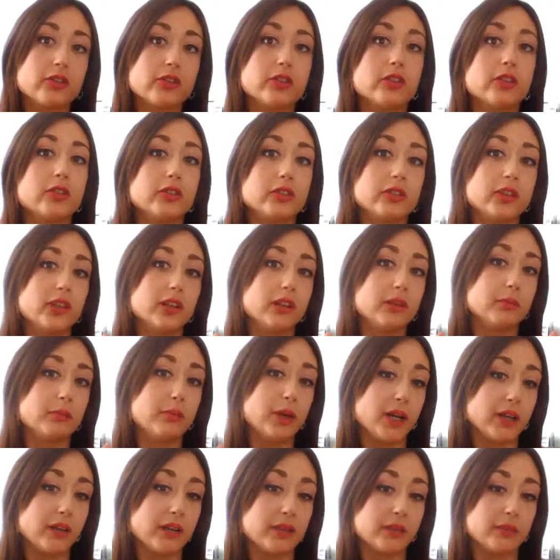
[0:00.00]
so the
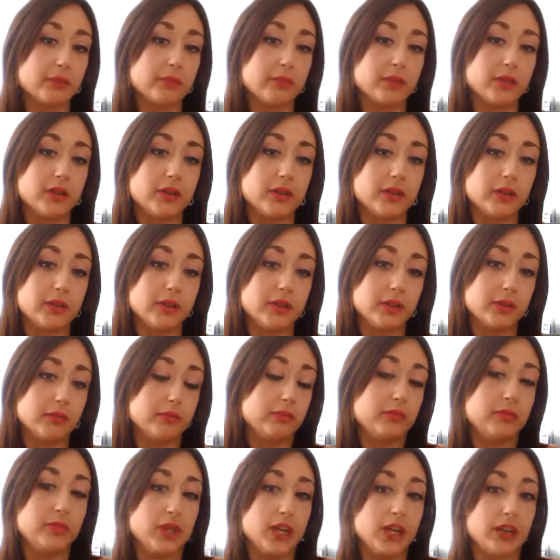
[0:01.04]
past, the
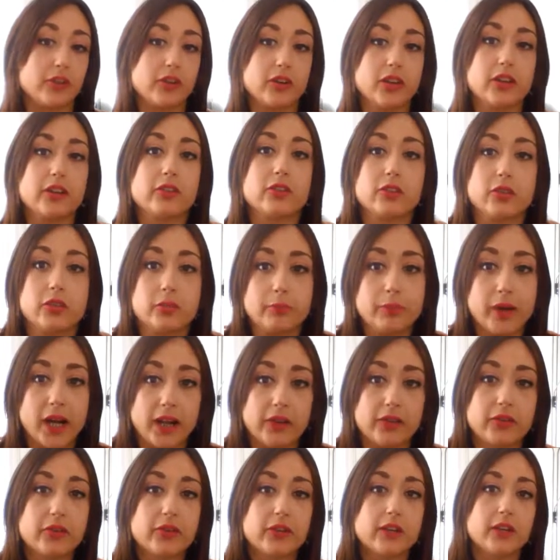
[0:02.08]
past of the
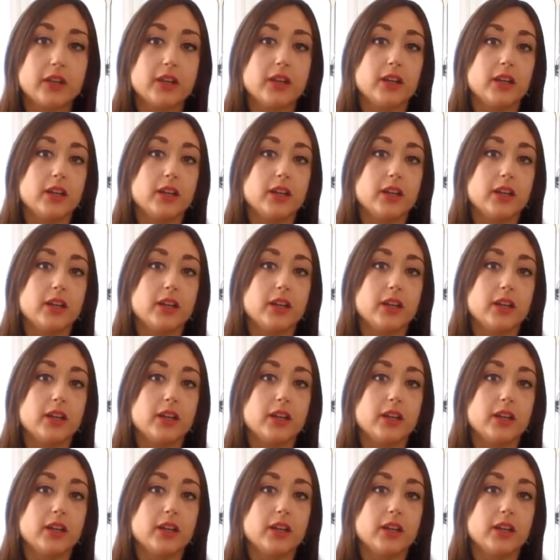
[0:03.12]
past